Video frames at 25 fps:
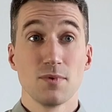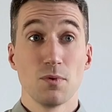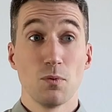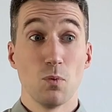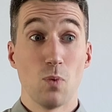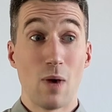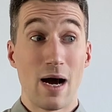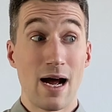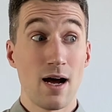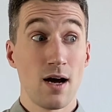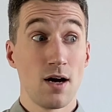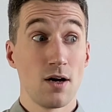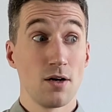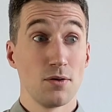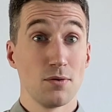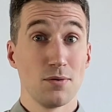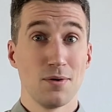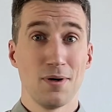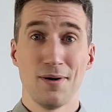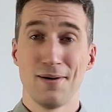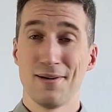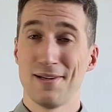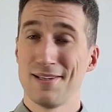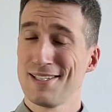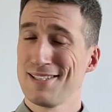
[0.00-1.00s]
Wow,
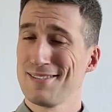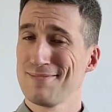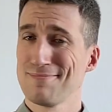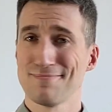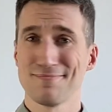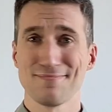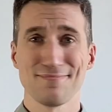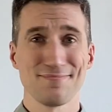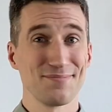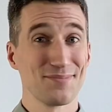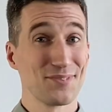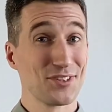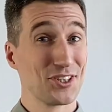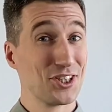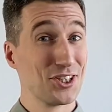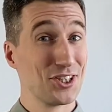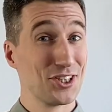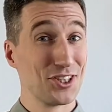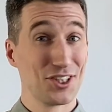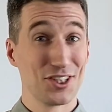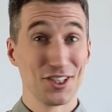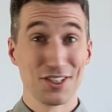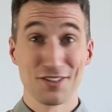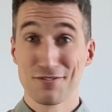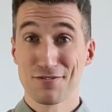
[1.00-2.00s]
well,
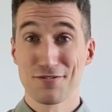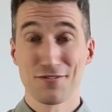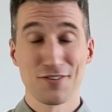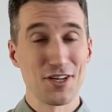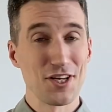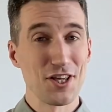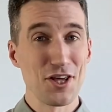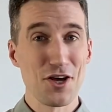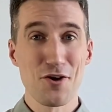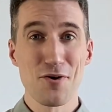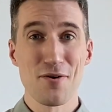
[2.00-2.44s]
good for you,